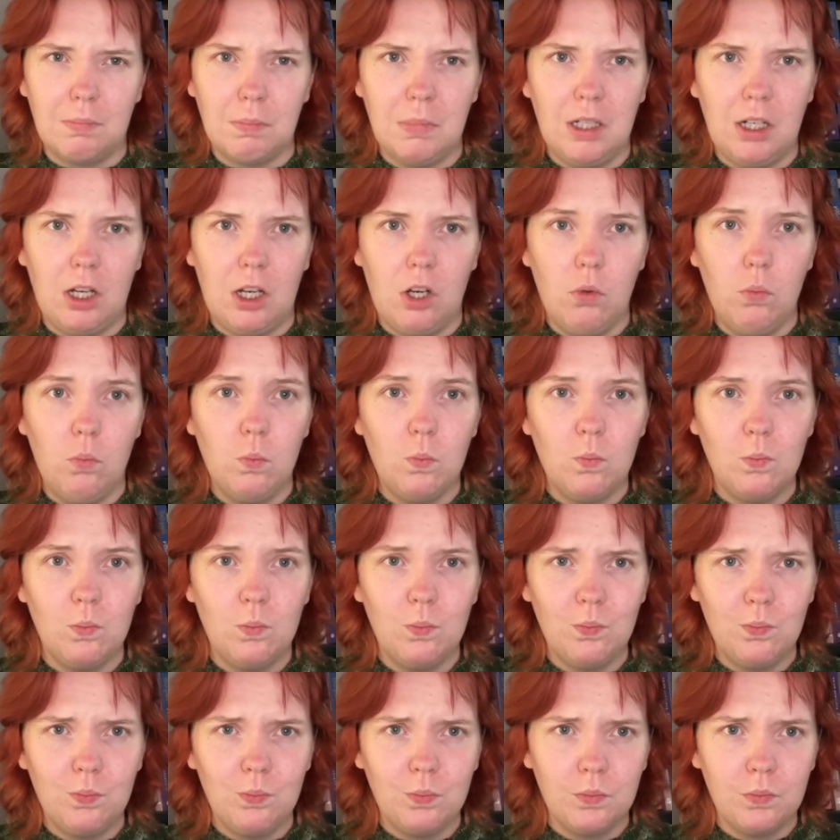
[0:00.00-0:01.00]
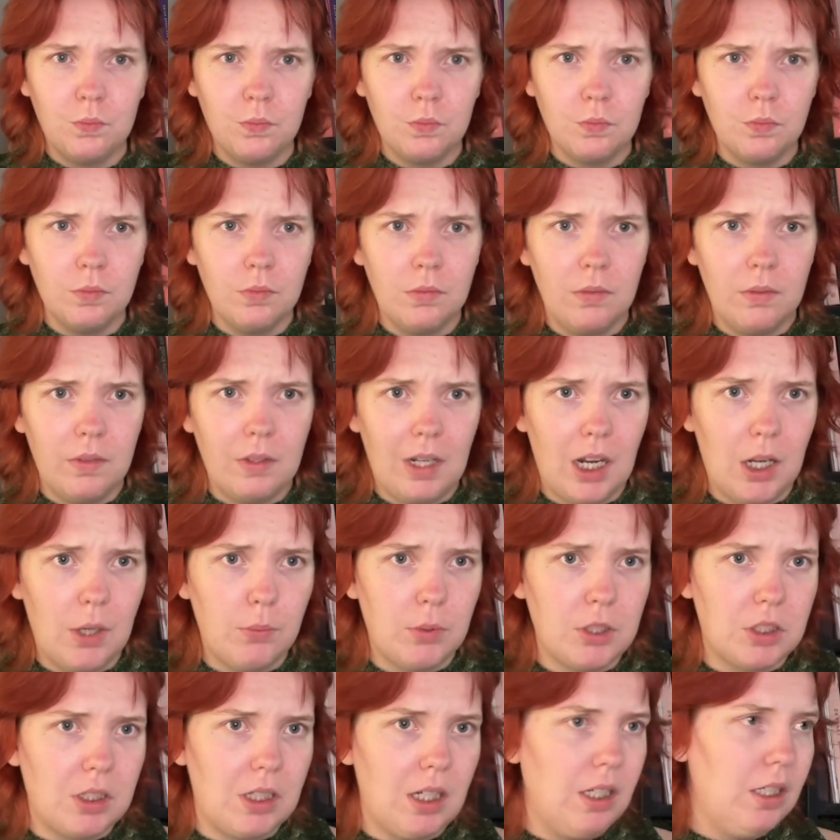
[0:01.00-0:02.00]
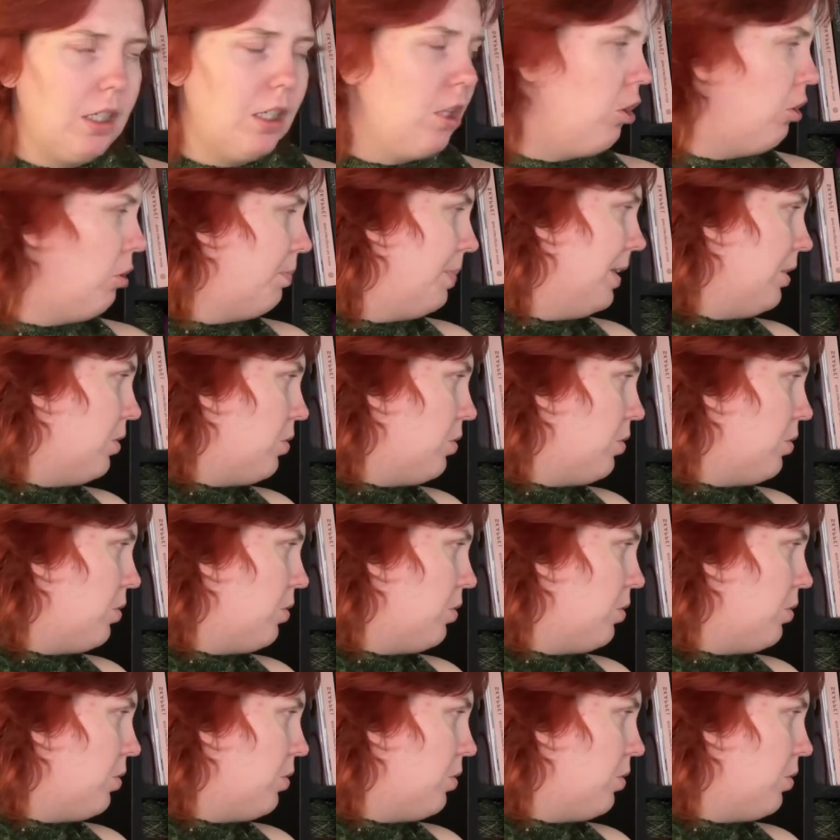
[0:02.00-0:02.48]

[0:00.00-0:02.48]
me know. I was kind of hoping